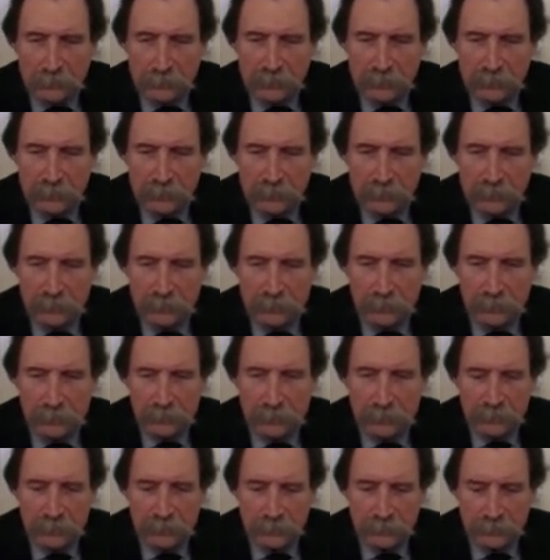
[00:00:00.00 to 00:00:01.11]

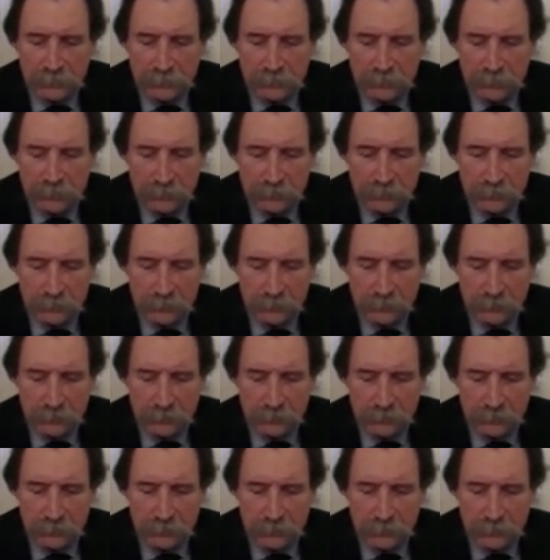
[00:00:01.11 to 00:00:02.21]

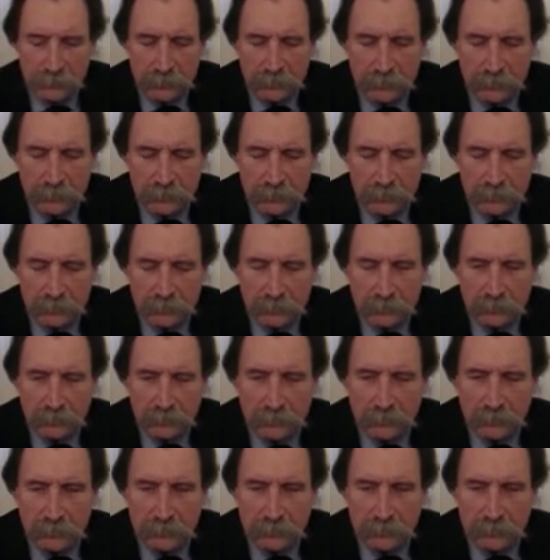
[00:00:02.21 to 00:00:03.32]

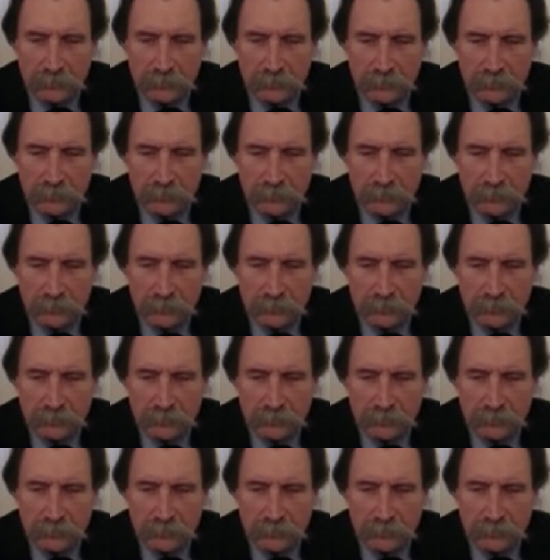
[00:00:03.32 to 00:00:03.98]
(not speaking)